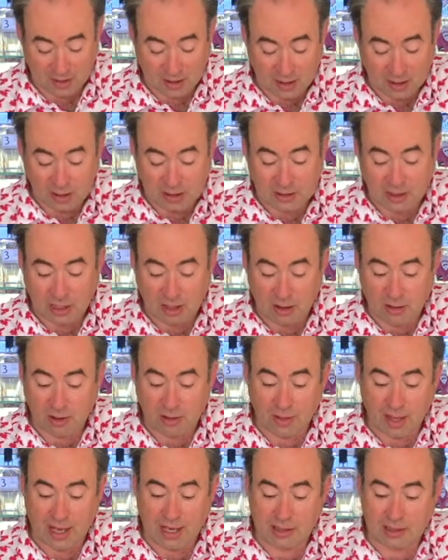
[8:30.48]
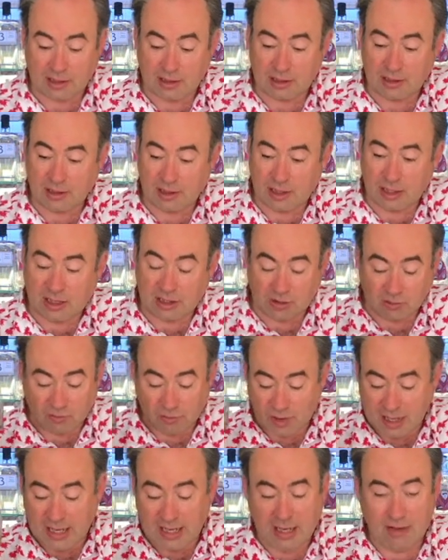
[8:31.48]
So that is a
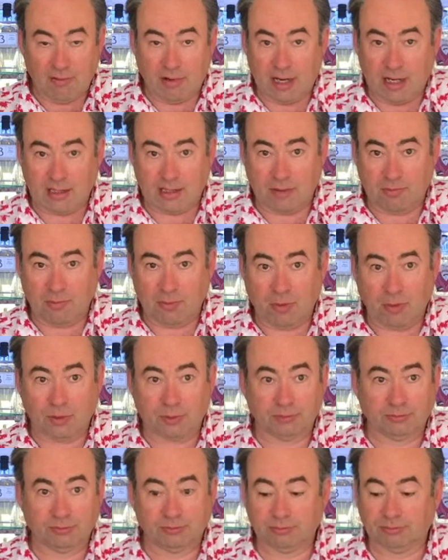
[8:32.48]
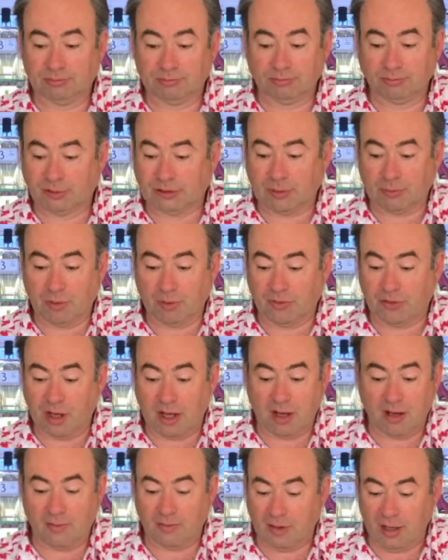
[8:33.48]
really, really simple serve.